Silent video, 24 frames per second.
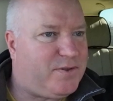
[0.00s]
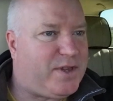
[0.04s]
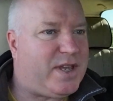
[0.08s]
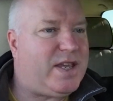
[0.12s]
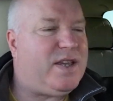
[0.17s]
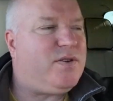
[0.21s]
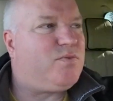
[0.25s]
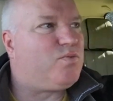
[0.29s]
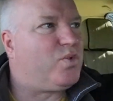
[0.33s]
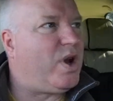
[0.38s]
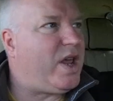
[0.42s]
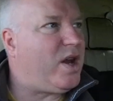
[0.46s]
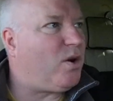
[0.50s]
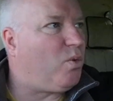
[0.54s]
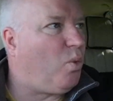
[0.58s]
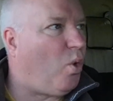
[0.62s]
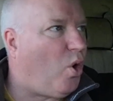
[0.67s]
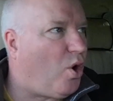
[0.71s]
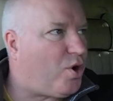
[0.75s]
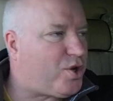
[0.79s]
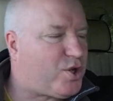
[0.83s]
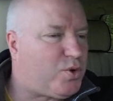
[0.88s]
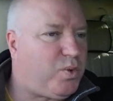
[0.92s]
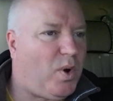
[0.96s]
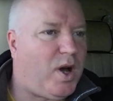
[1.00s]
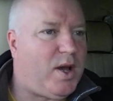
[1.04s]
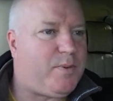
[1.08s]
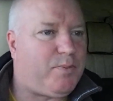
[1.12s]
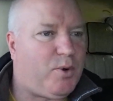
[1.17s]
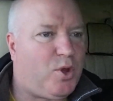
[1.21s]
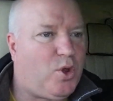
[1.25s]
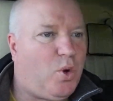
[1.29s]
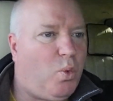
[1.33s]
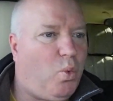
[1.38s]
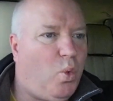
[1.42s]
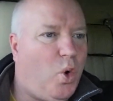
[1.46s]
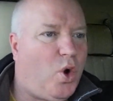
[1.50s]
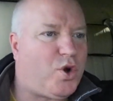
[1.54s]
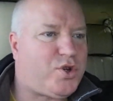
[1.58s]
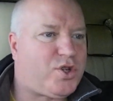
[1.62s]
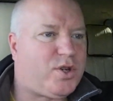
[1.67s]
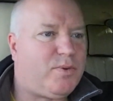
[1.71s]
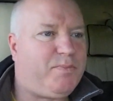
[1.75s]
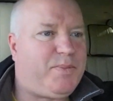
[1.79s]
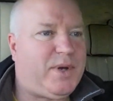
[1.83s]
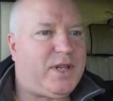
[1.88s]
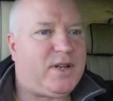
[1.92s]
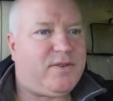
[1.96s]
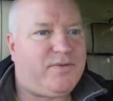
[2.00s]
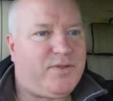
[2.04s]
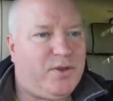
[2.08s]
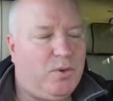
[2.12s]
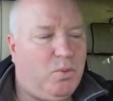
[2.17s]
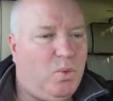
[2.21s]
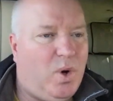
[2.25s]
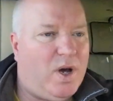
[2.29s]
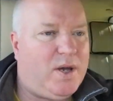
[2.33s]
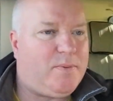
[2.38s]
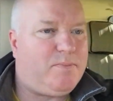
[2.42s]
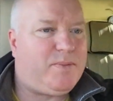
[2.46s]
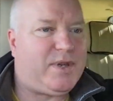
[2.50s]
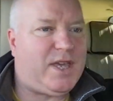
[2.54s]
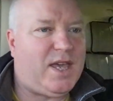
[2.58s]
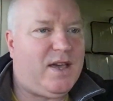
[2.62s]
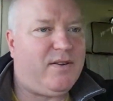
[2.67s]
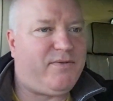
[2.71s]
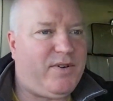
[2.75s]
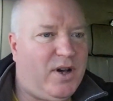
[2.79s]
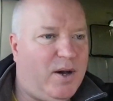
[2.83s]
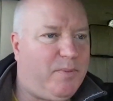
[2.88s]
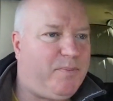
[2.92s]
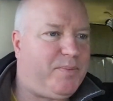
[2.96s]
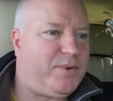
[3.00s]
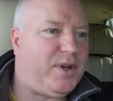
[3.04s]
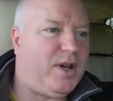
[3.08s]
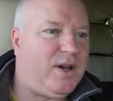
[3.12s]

The rear wash wipe, or the washer bit of the wipe, gave up.